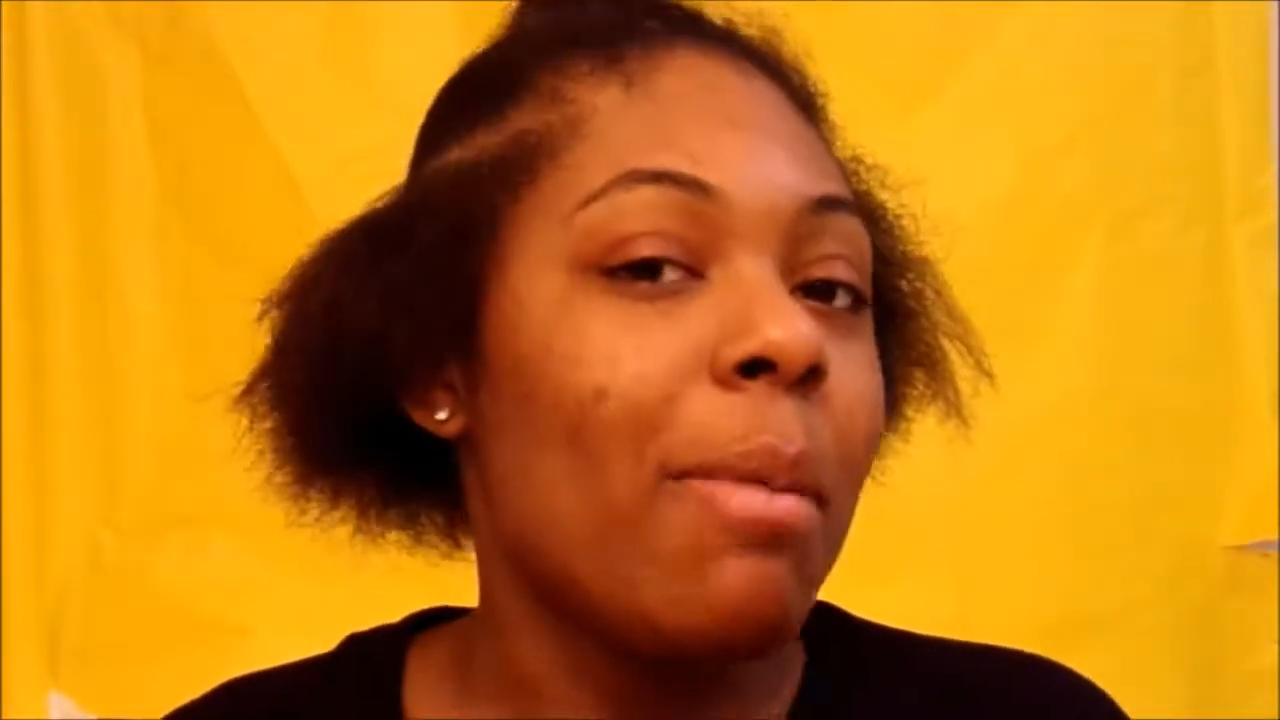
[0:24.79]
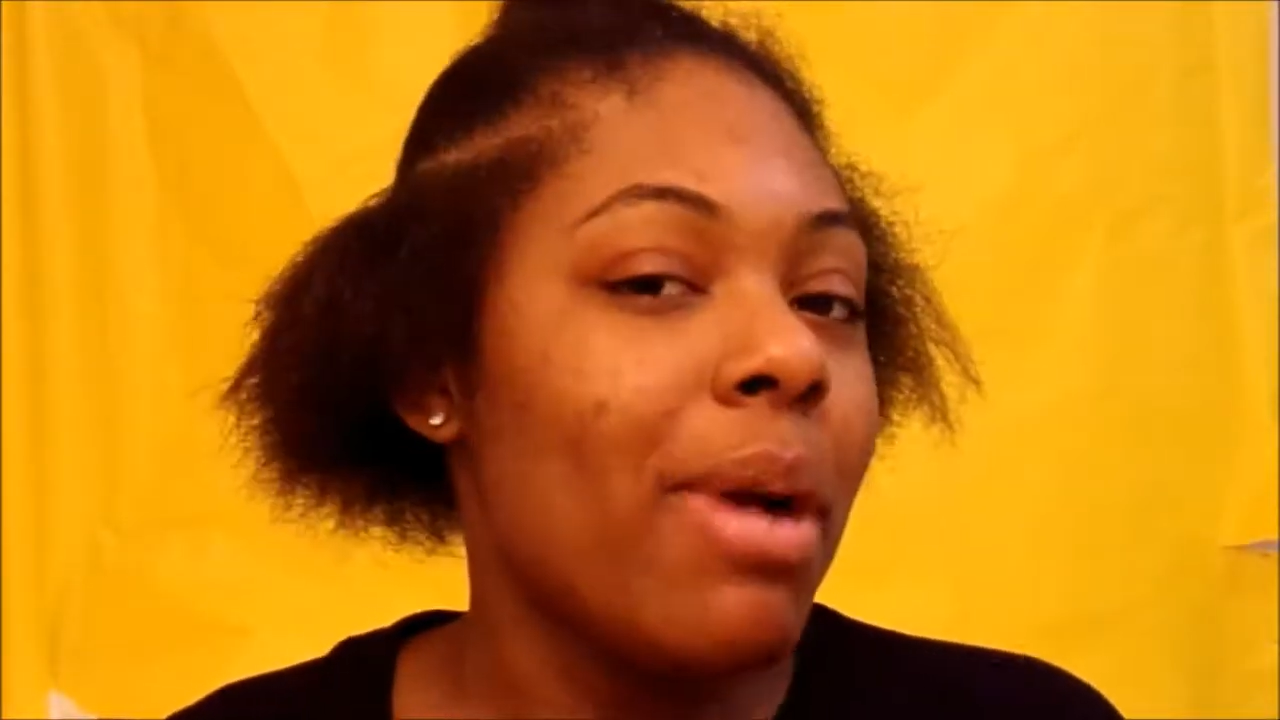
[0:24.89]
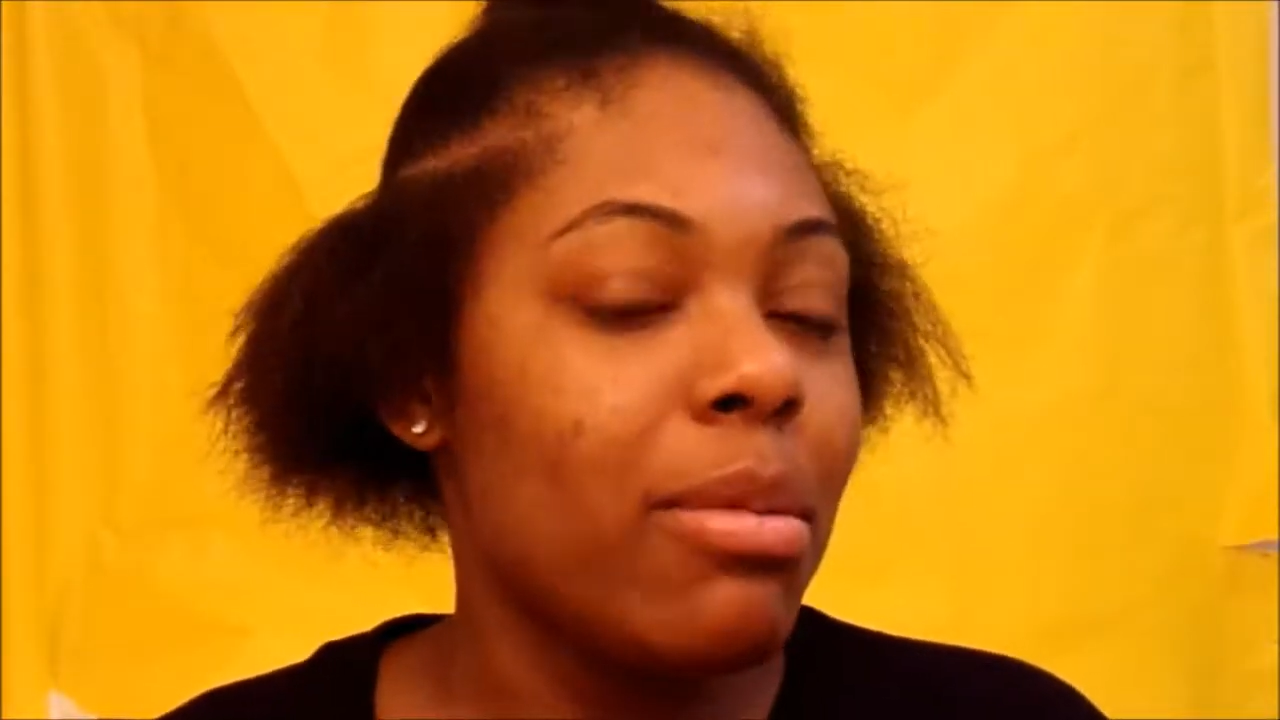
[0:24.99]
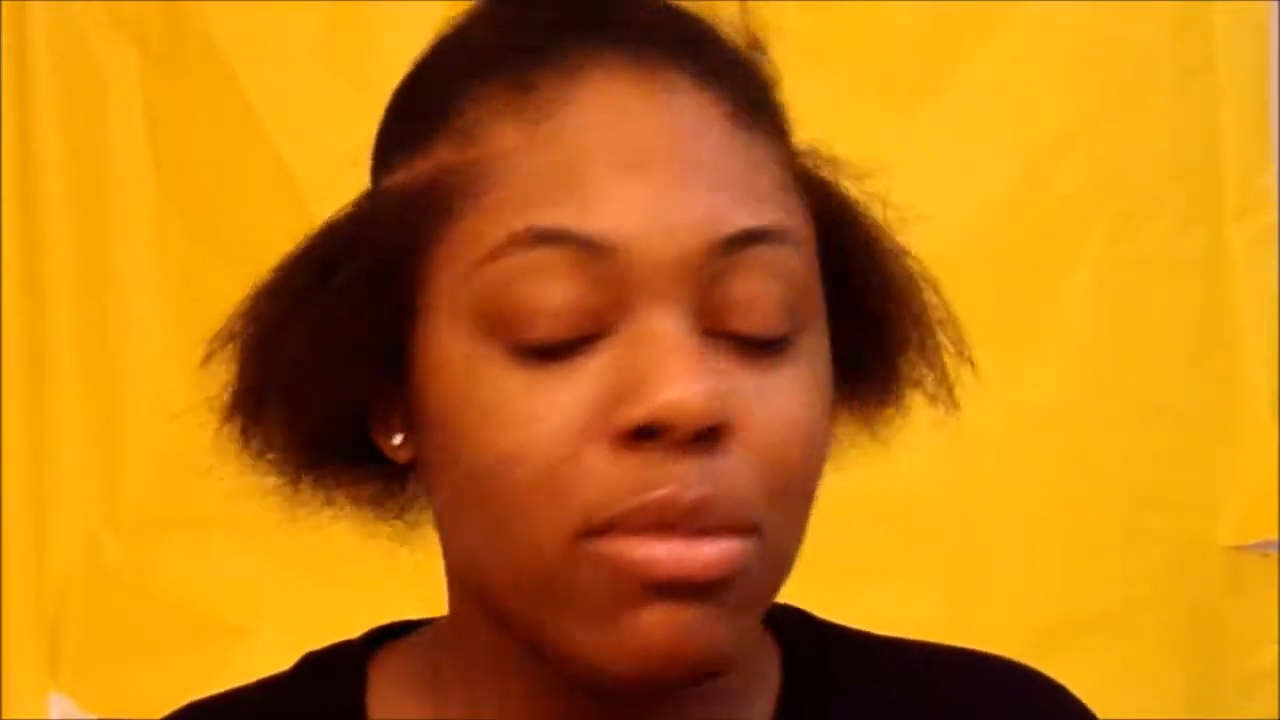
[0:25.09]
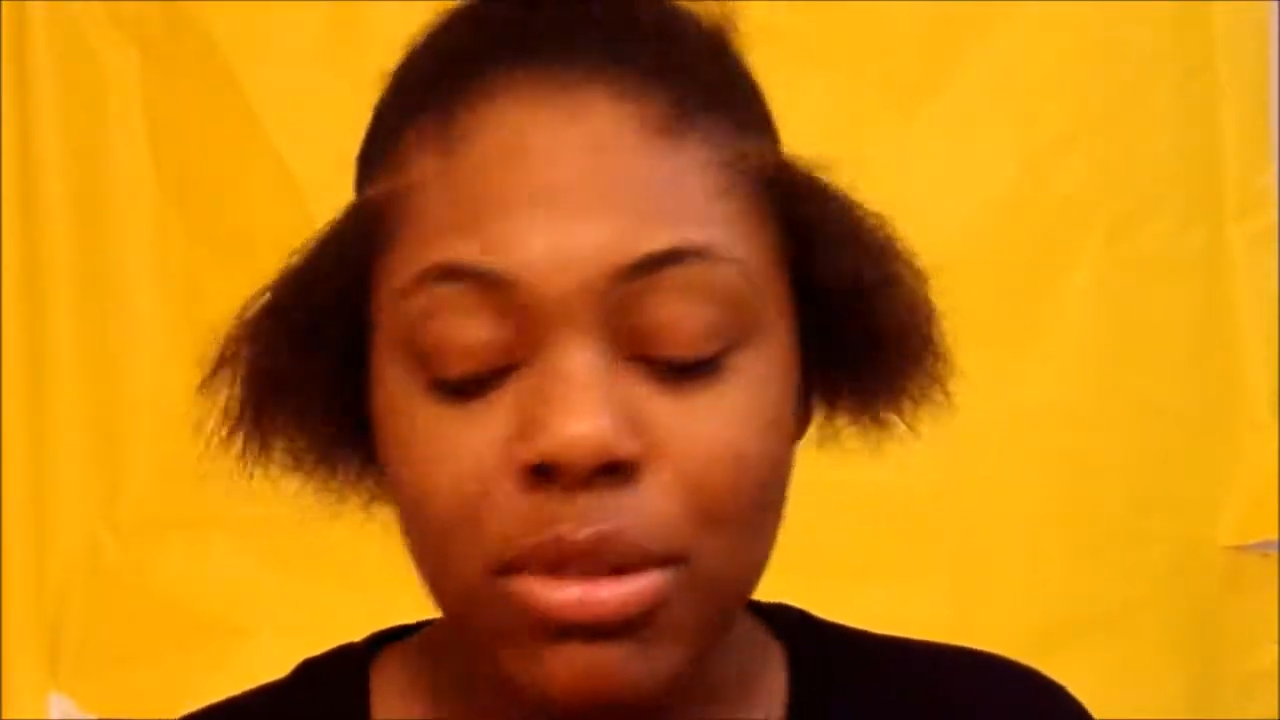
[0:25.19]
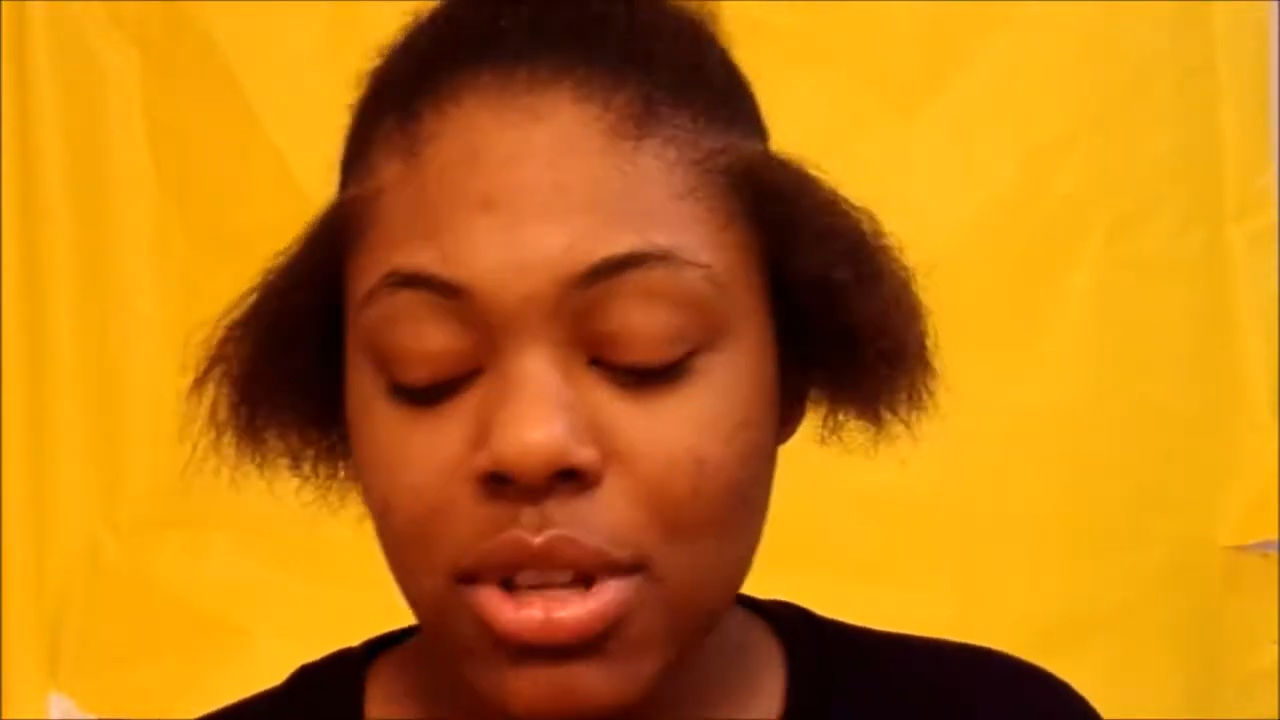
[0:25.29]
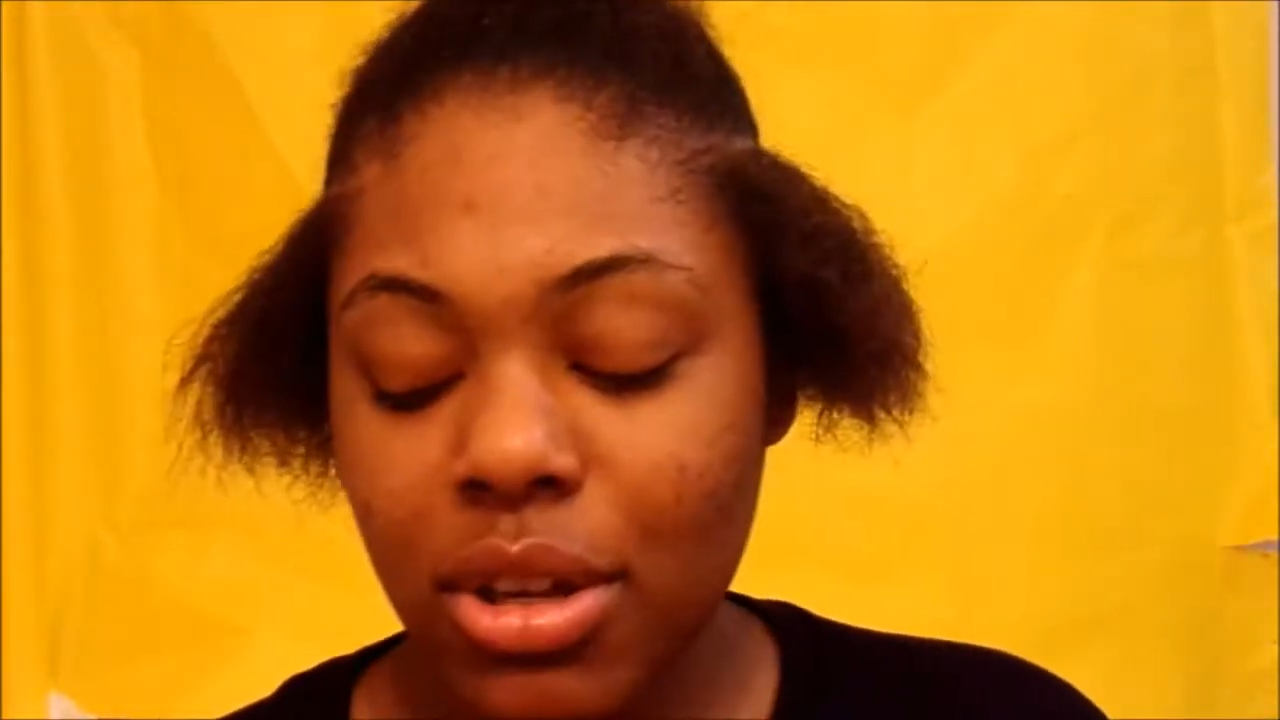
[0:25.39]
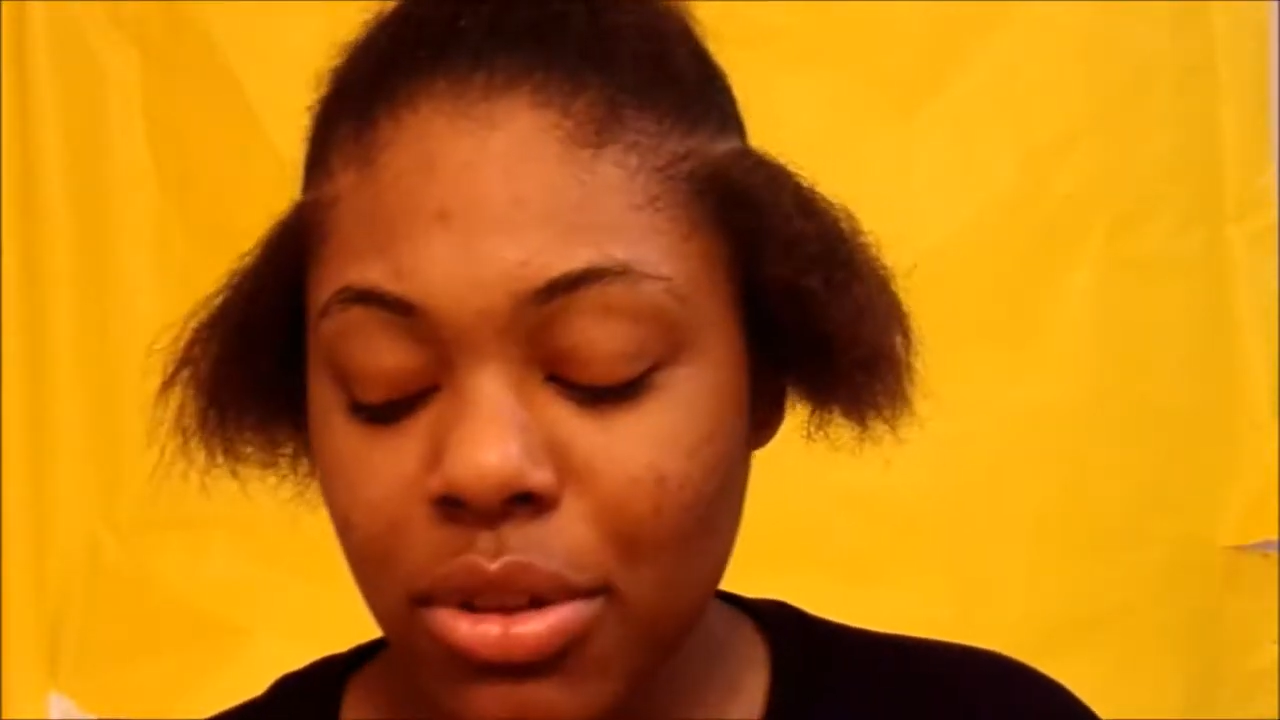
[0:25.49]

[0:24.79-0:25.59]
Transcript: probably won't talk